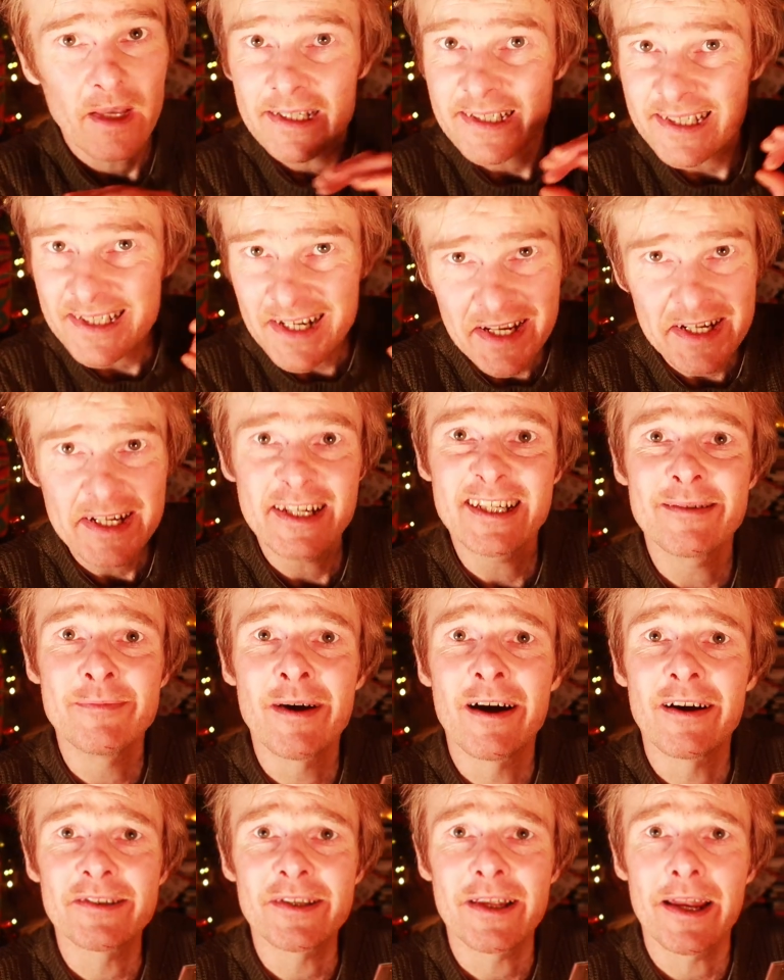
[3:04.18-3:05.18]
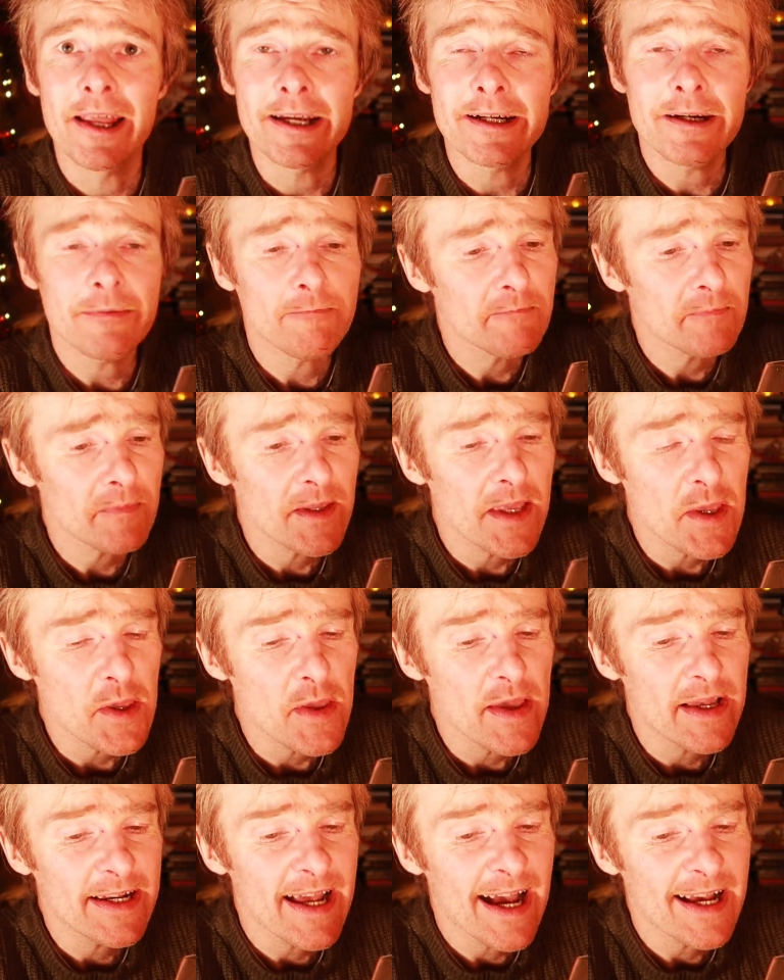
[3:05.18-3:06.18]
slightly tomato-like.
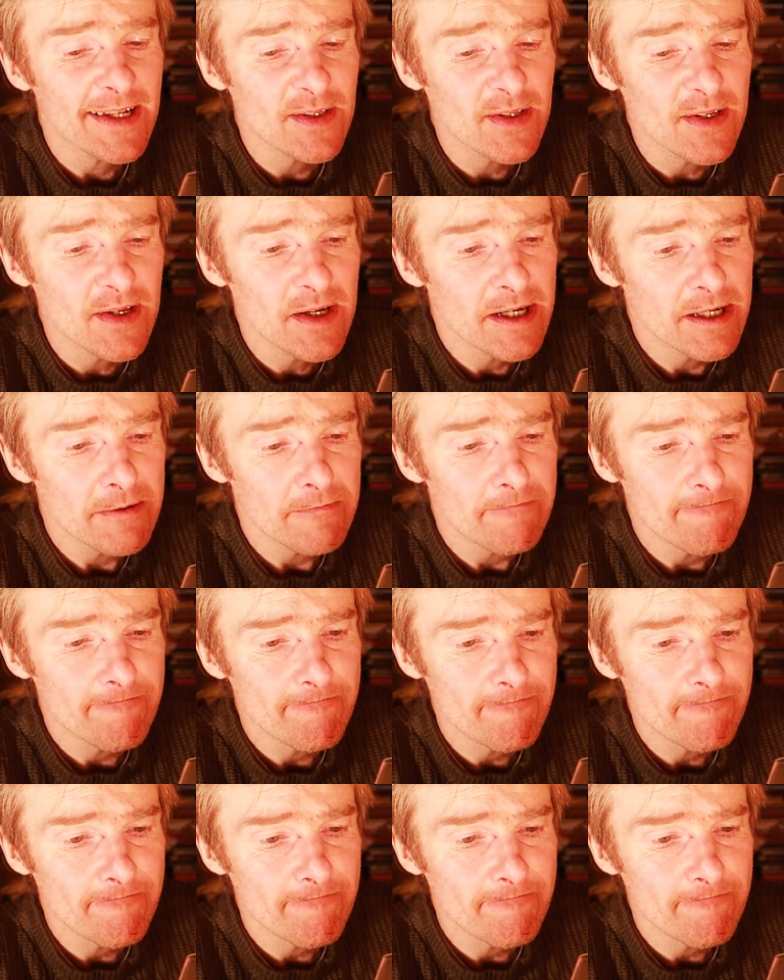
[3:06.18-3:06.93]
It has the...